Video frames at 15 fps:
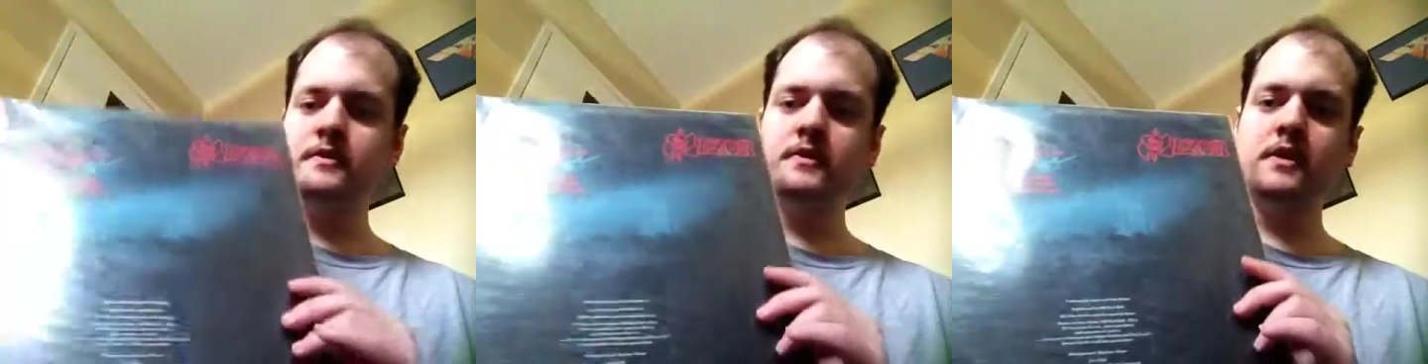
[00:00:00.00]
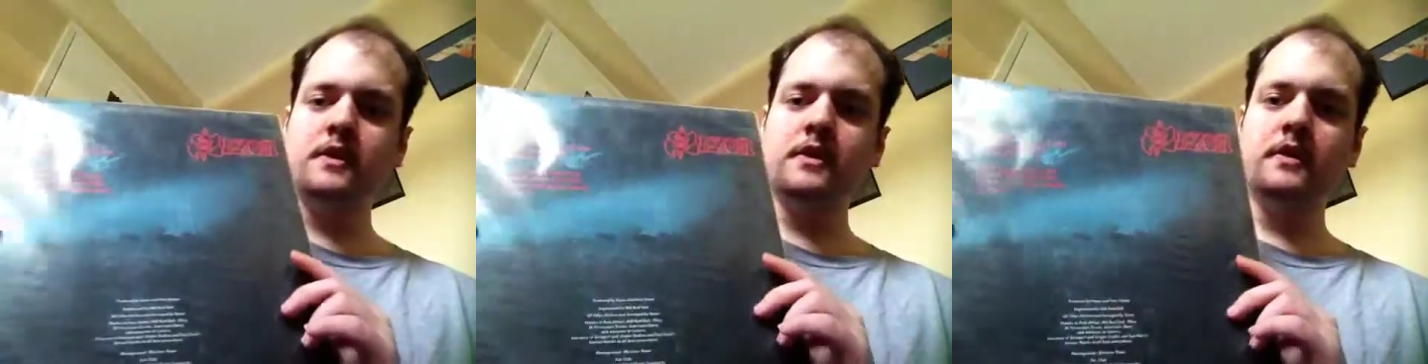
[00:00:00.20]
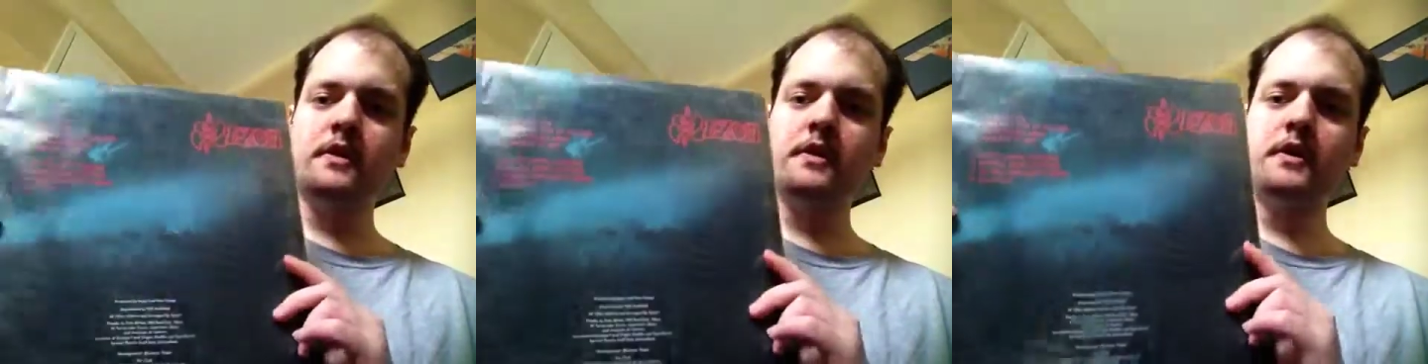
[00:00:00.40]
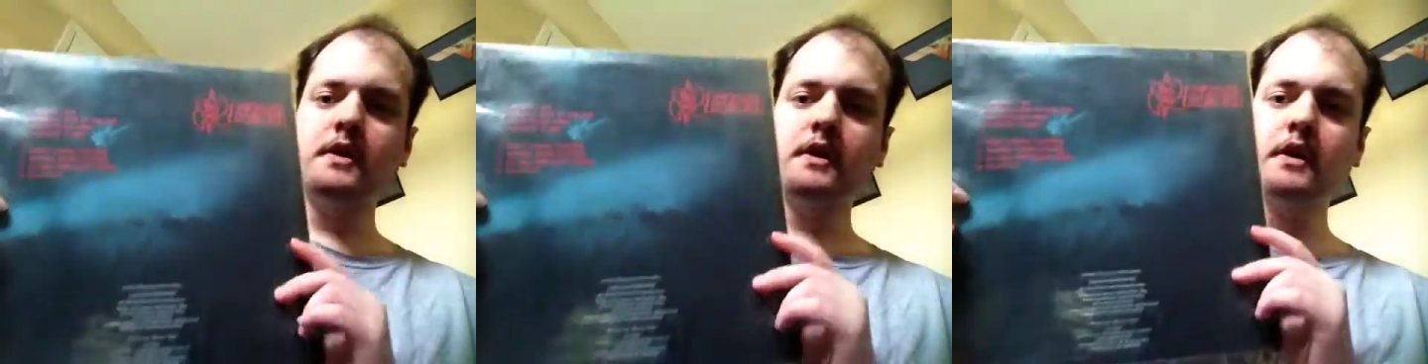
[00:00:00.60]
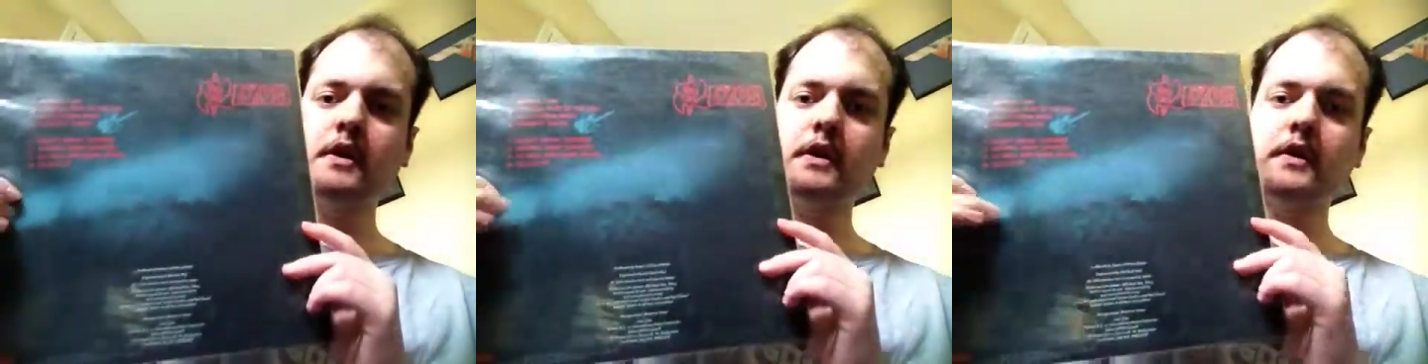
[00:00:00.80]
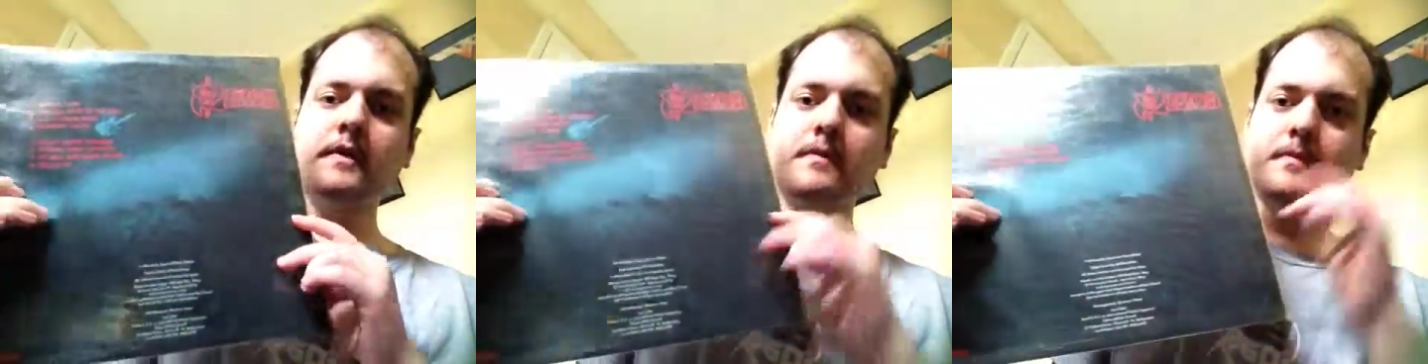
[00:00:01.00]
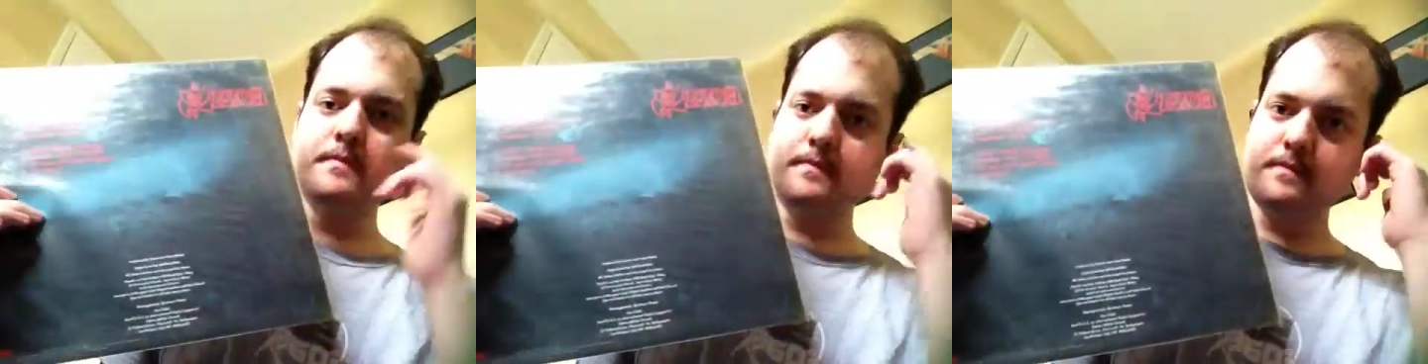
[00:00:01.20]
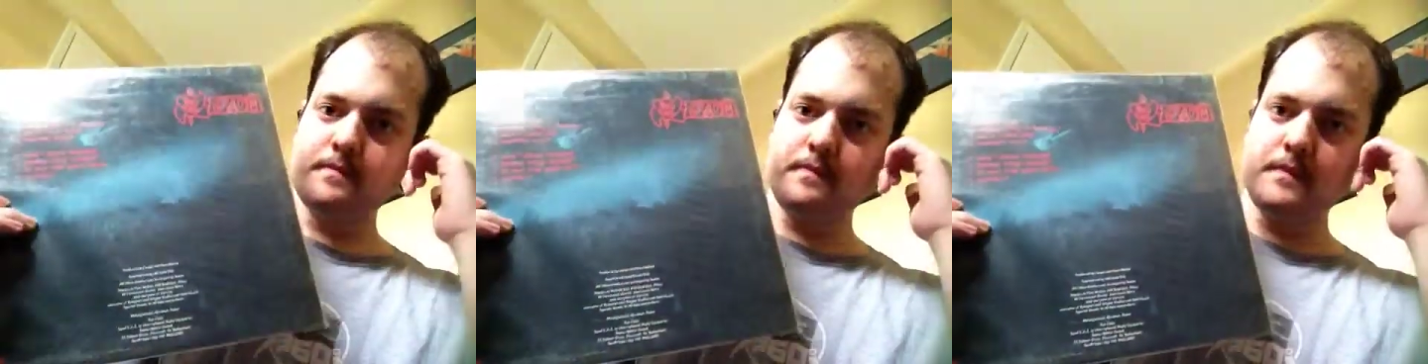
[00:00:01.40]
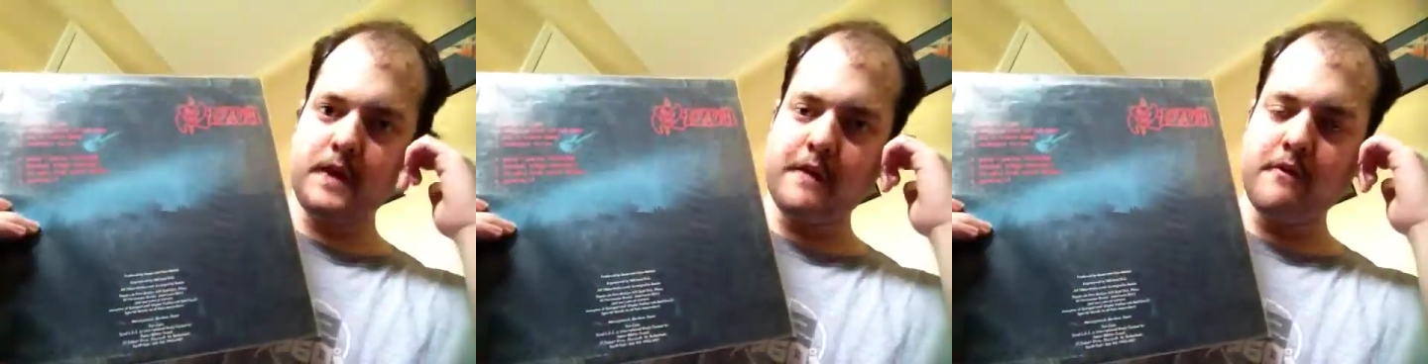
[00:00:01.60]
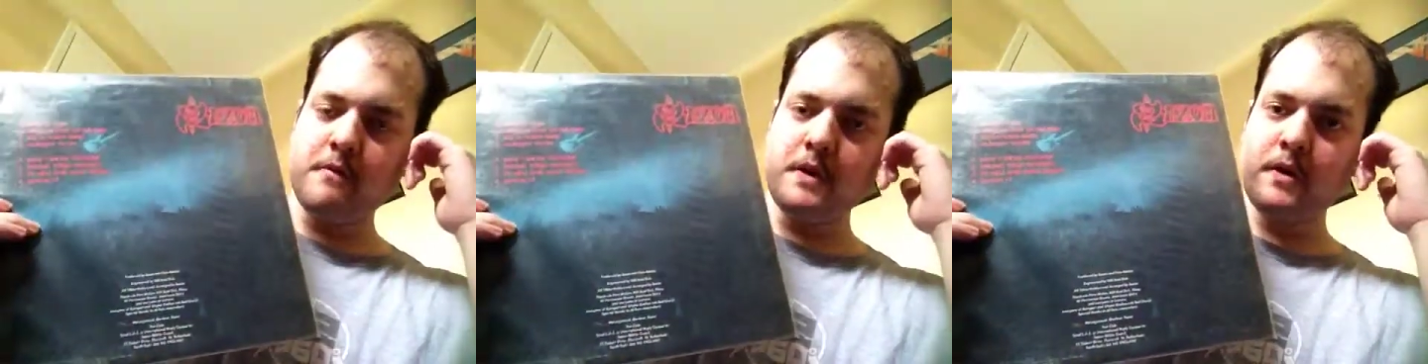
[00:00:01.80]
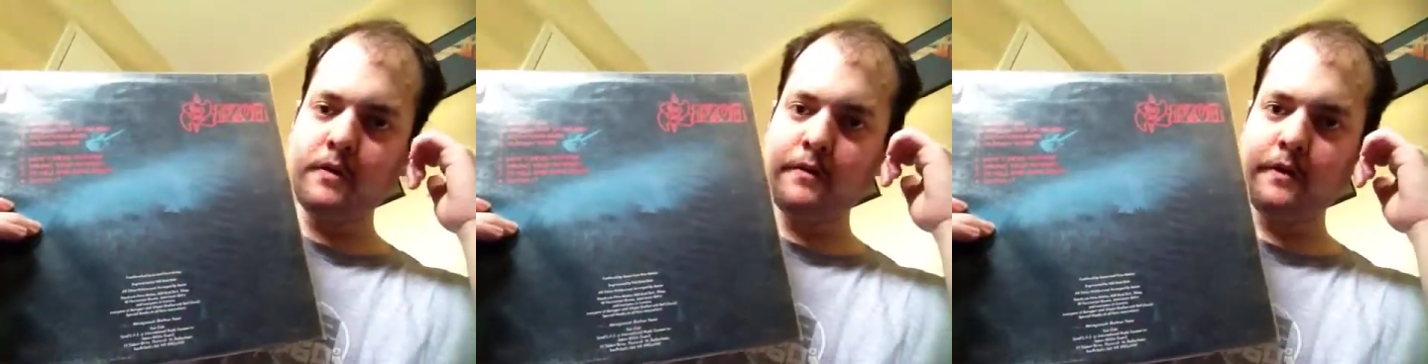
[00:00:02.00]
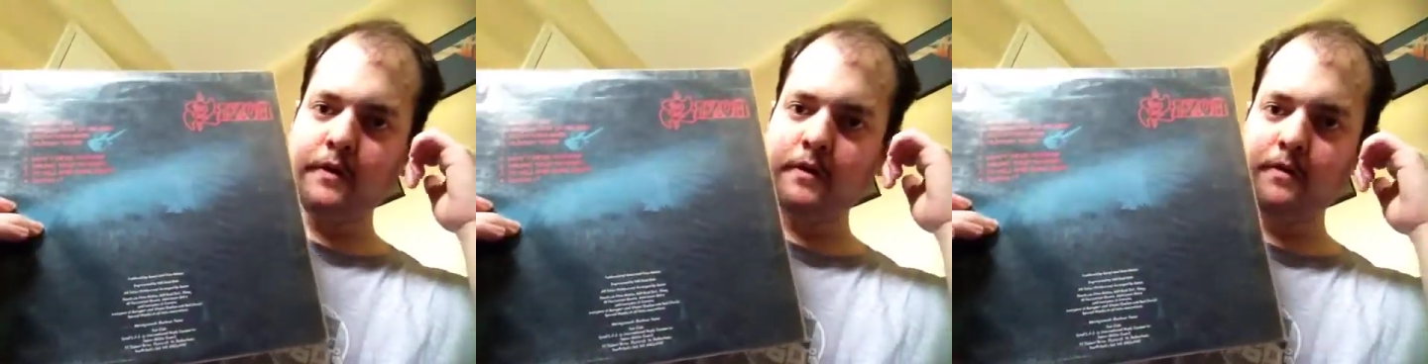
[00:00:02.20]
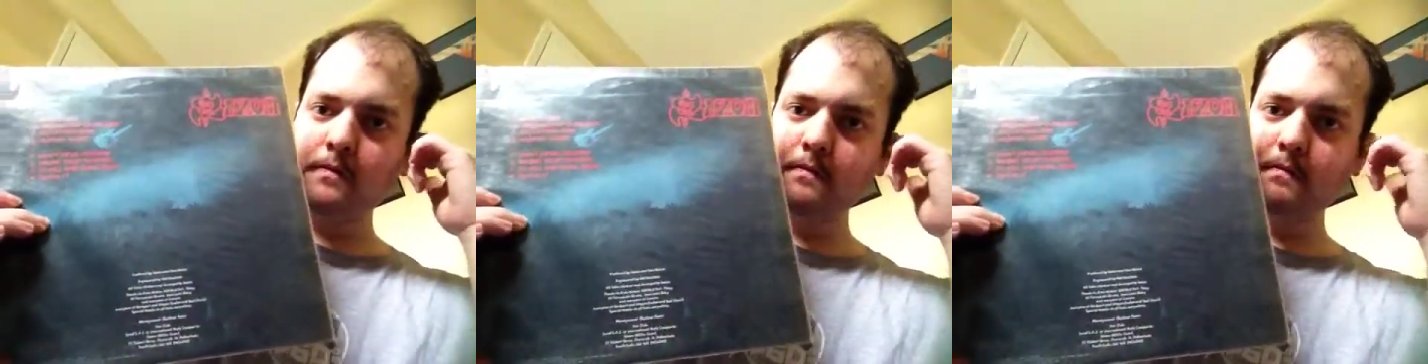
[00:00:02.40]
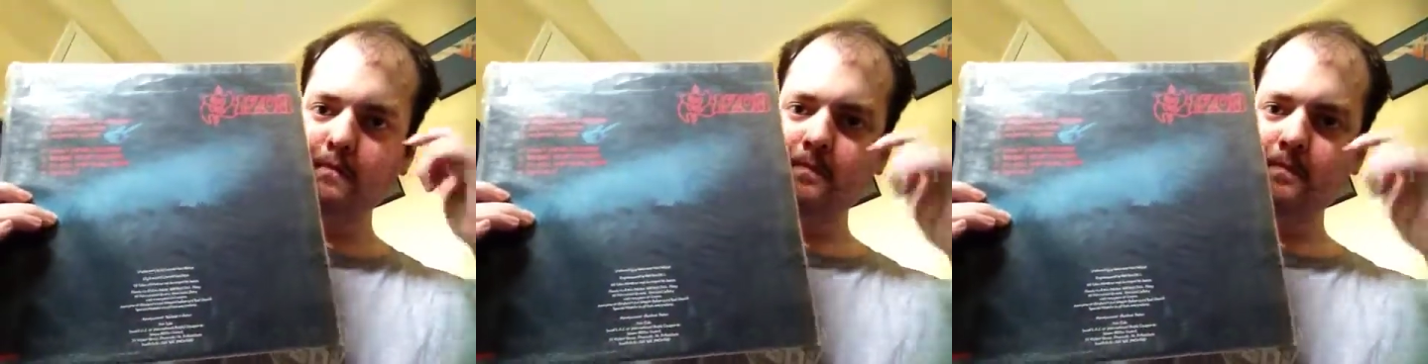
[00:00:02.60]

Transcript: song uh, Heavy Metal Thunder.